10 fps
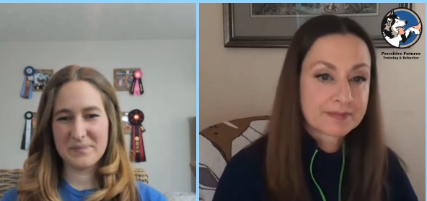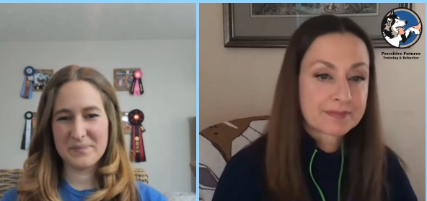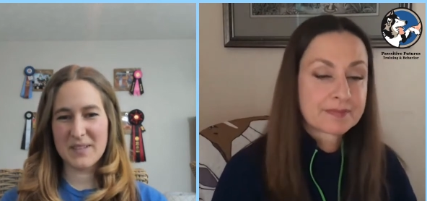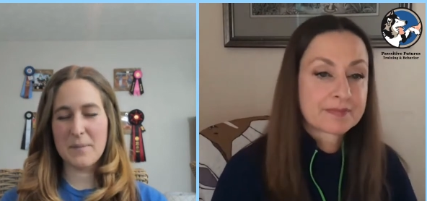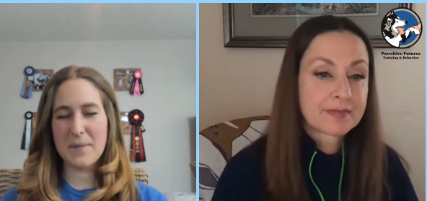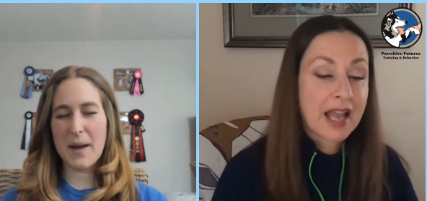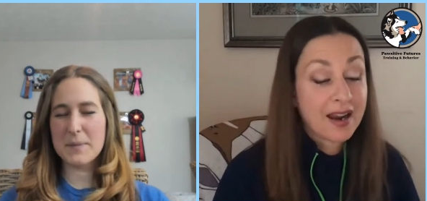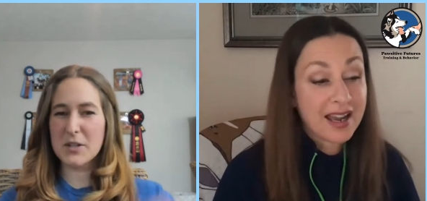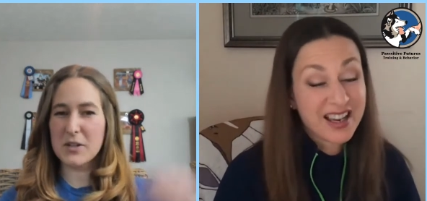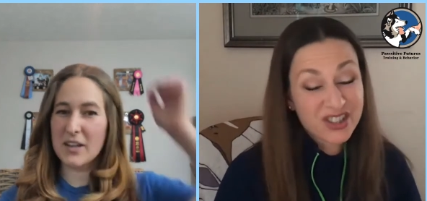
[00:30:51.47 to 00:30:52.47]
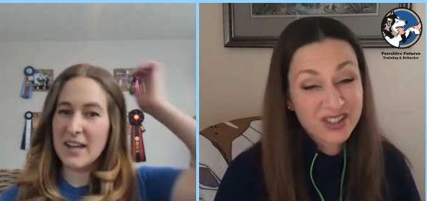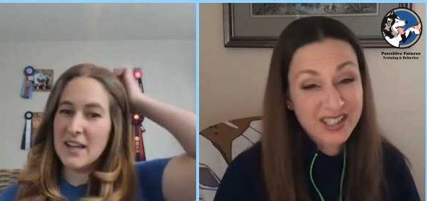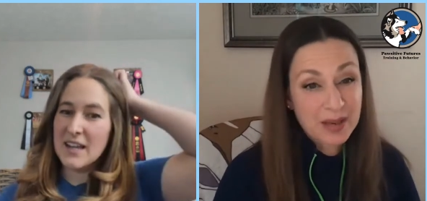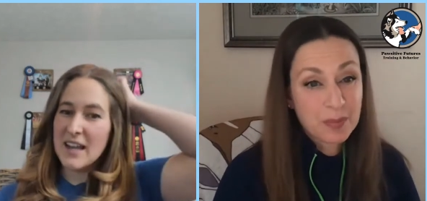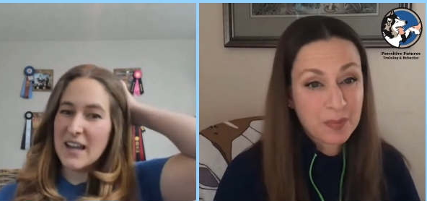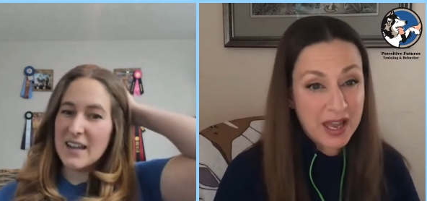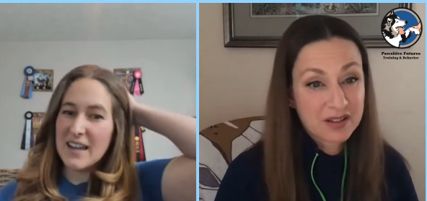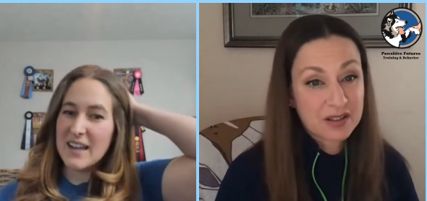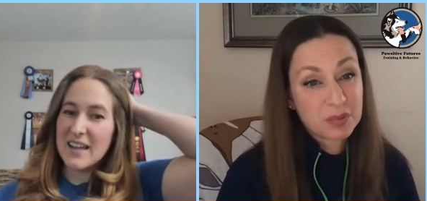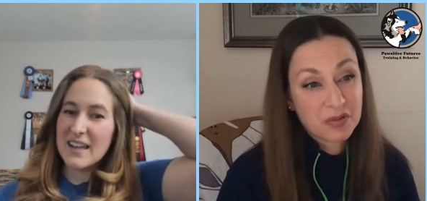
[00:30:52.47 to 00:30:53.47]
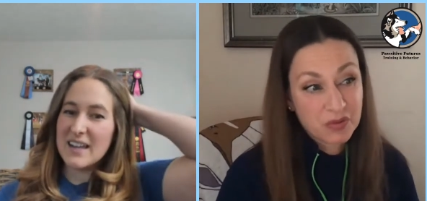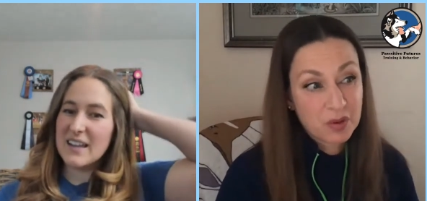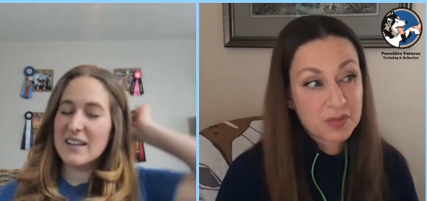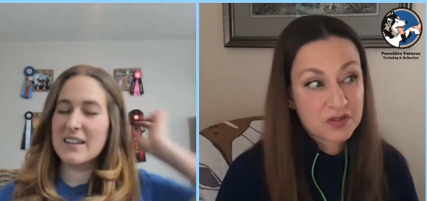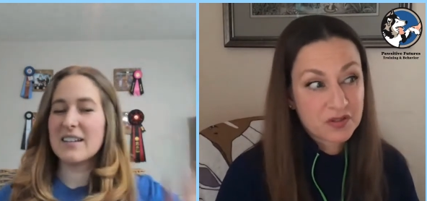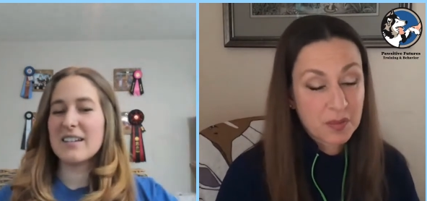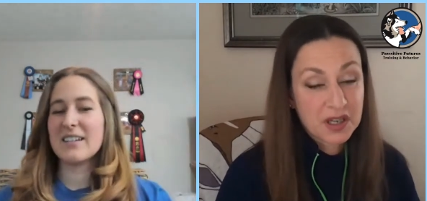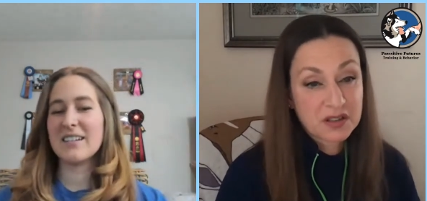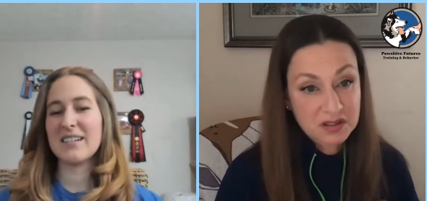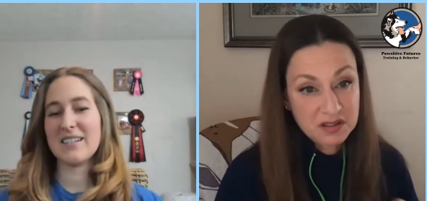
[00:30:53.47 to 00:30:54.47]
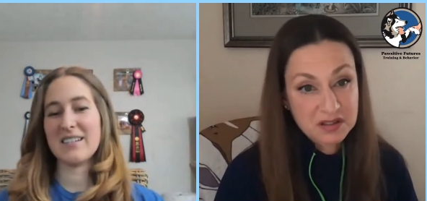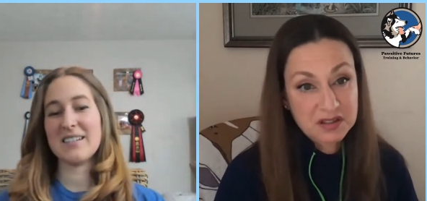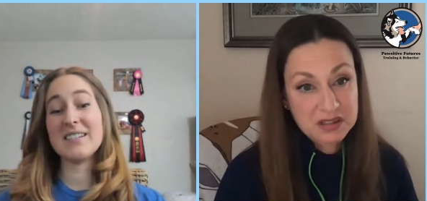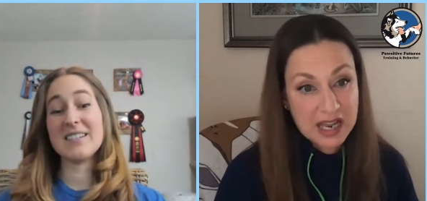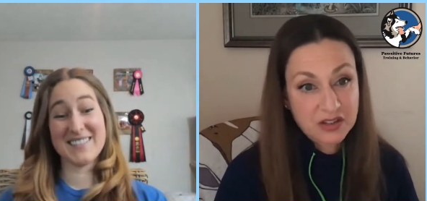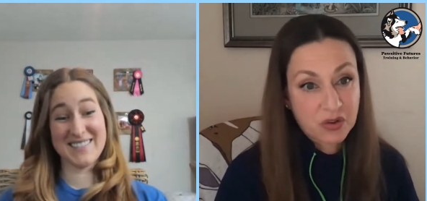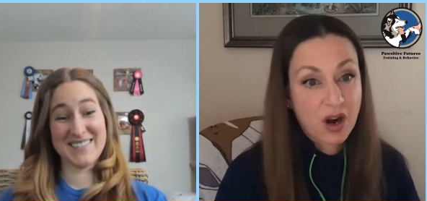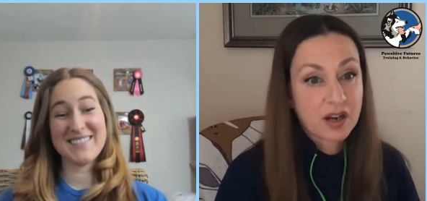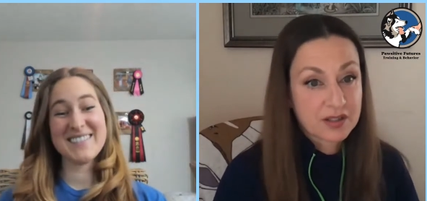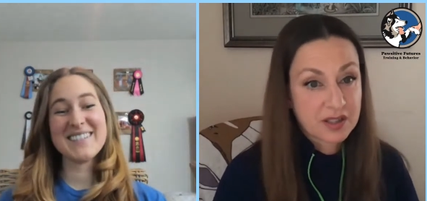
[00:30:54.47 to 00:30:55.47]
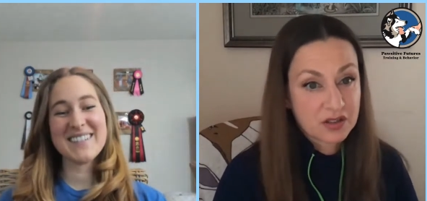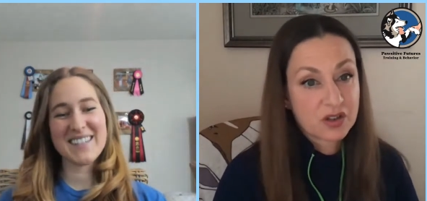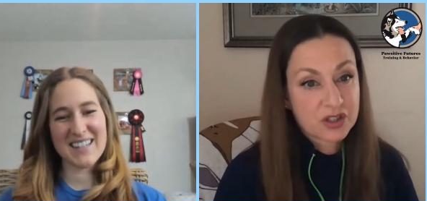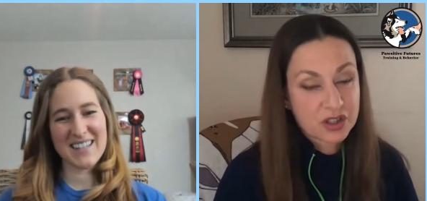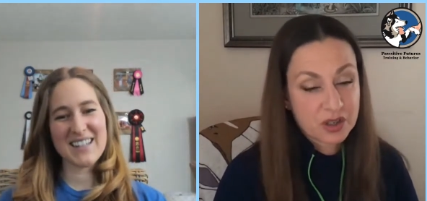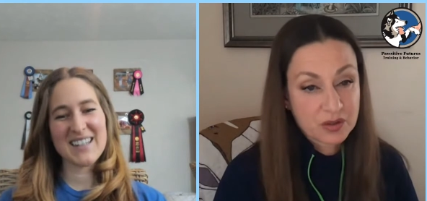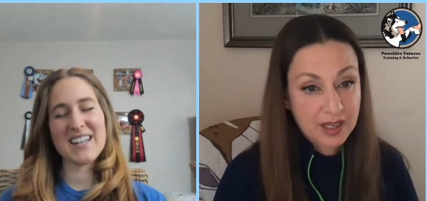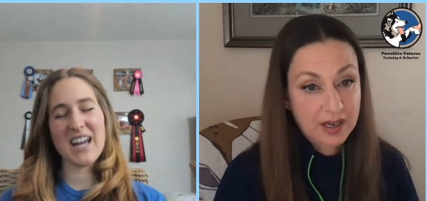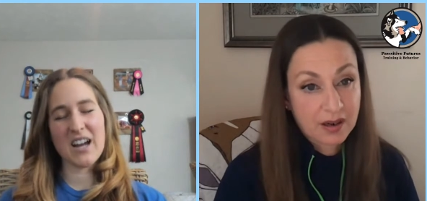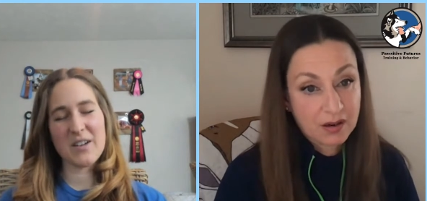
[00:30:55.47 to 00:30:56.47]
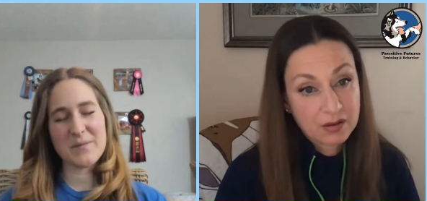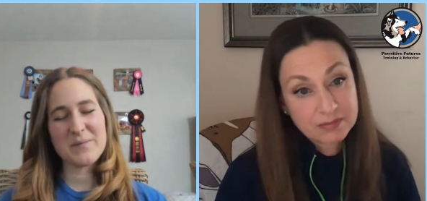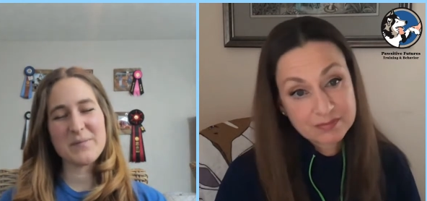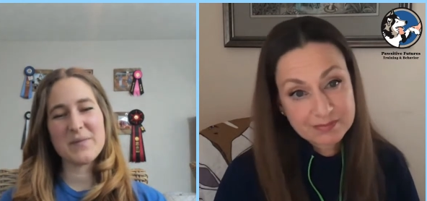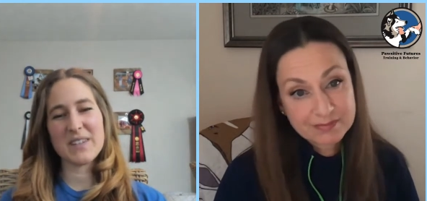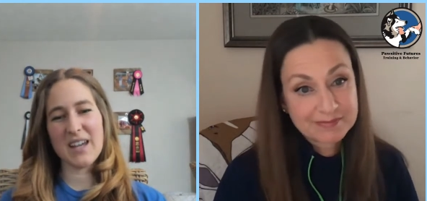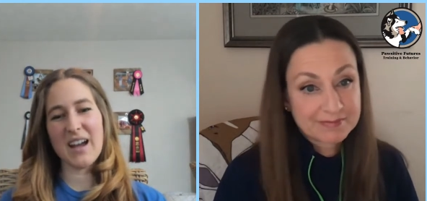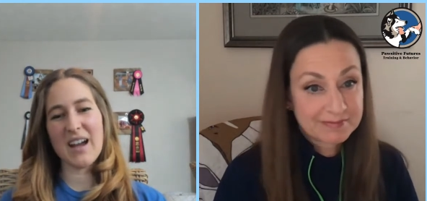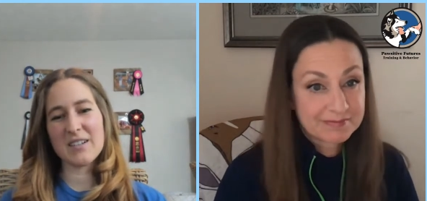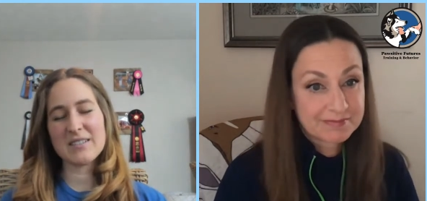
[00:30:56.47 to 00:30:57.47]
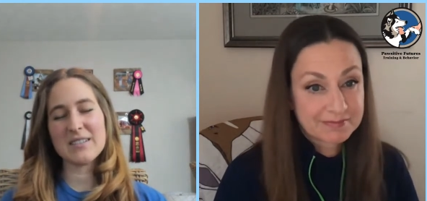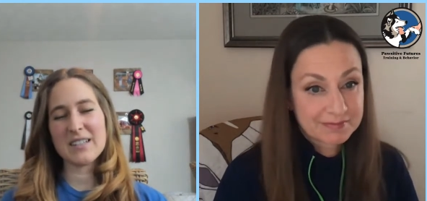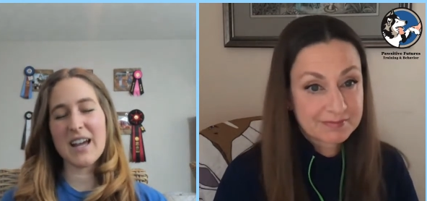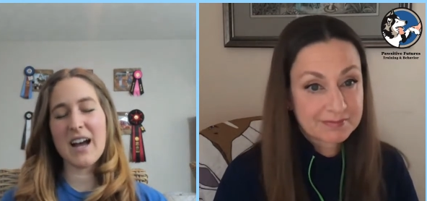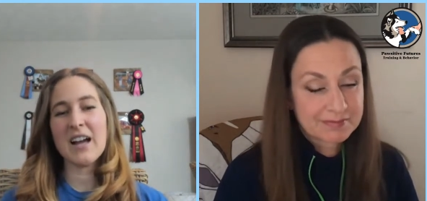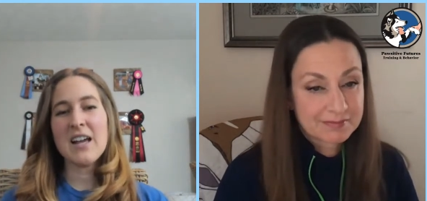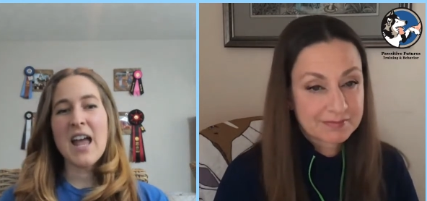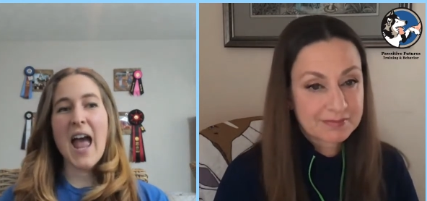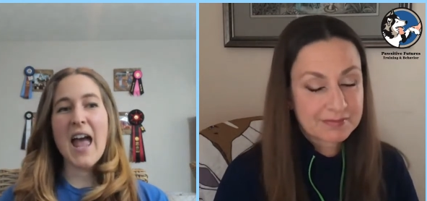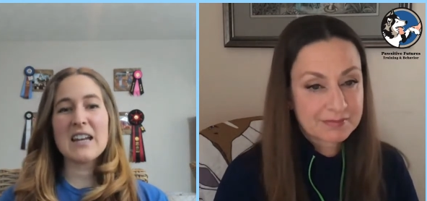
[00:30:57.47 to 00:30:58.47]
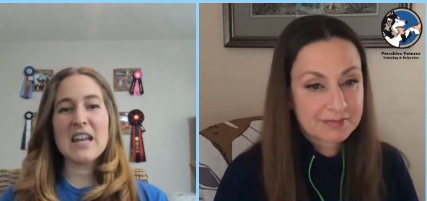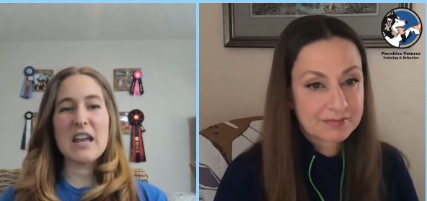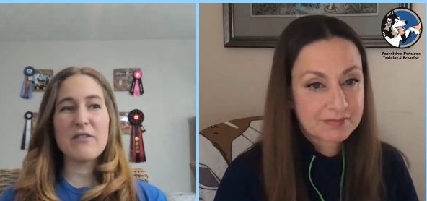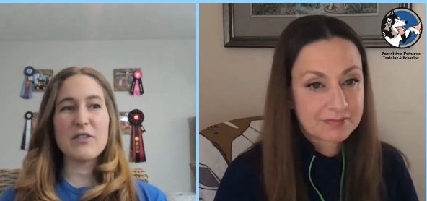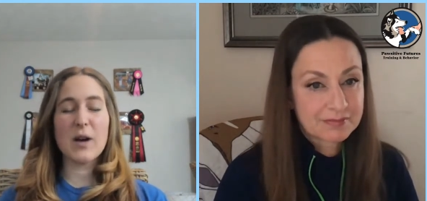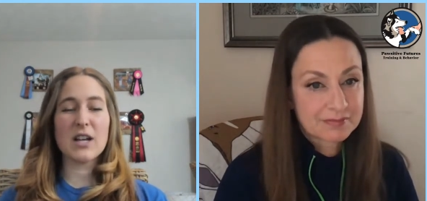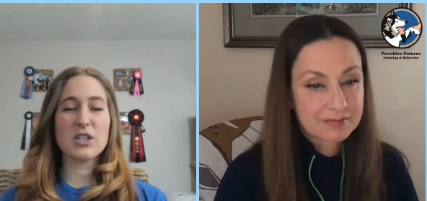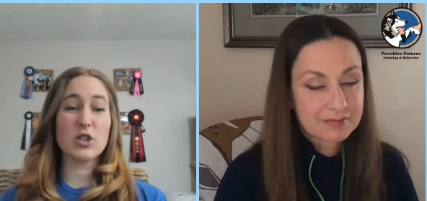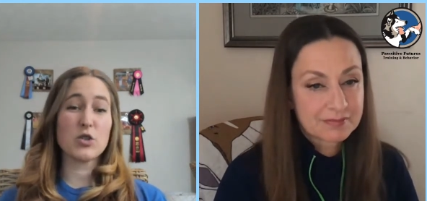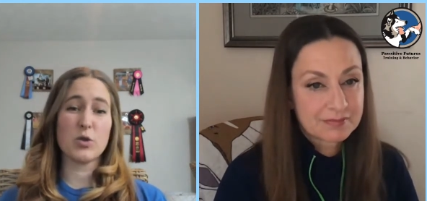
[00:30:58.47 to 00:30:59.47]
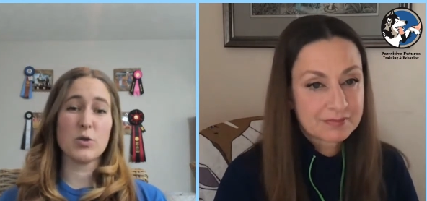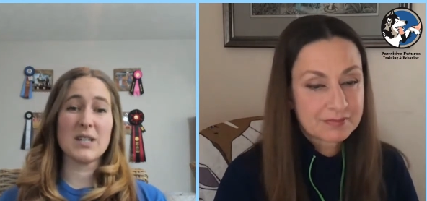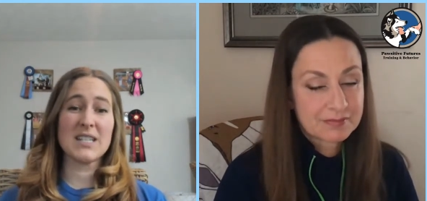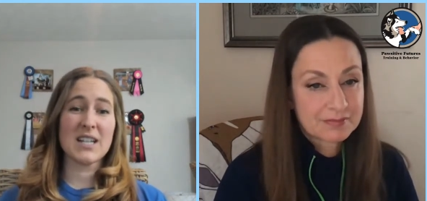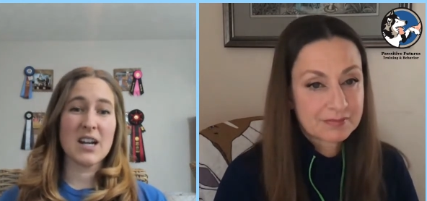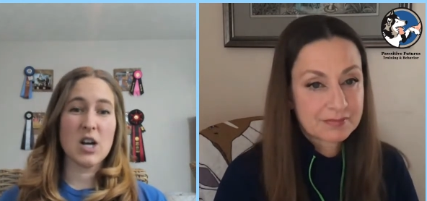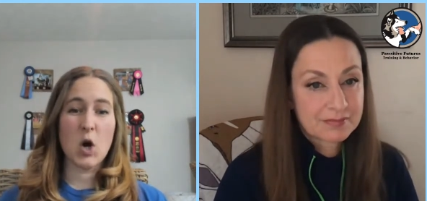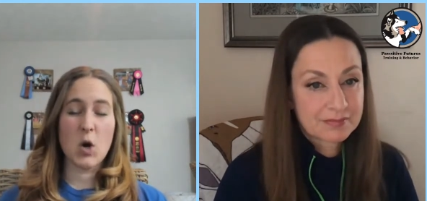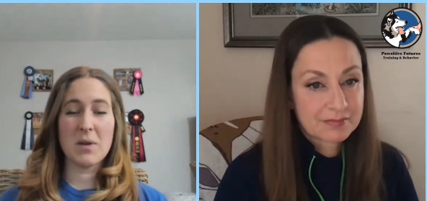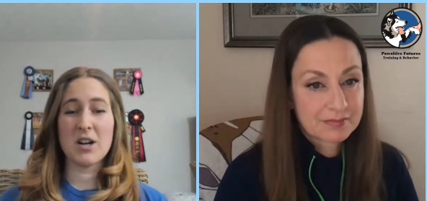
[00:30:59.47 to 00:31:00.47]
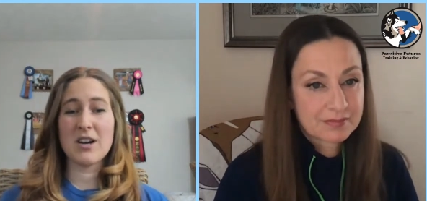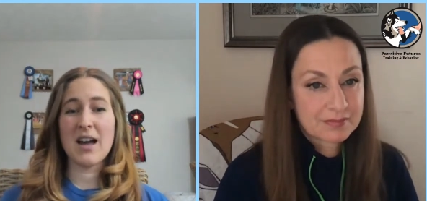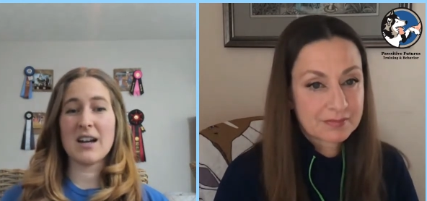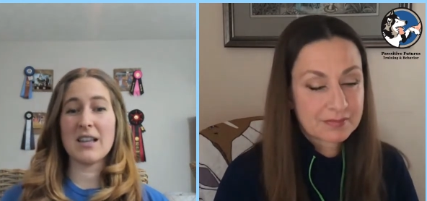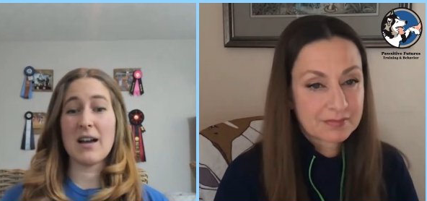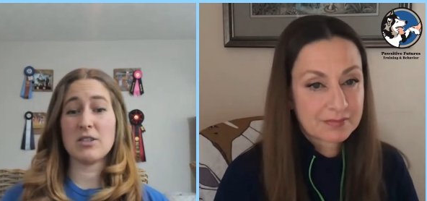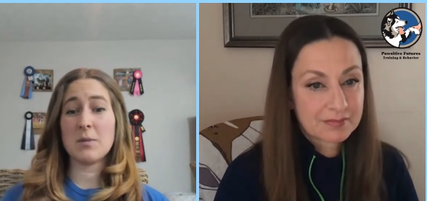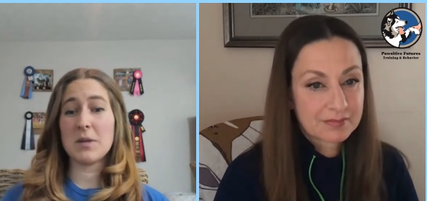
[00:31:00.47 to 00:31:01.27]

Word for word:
Speaker 1: Yep, absolutely. Better performance for my dogs at trials and dog shows than at home.
Speaker 2: Yeah. Yeah. And if you guys are truly stuck at home and are not allowed to be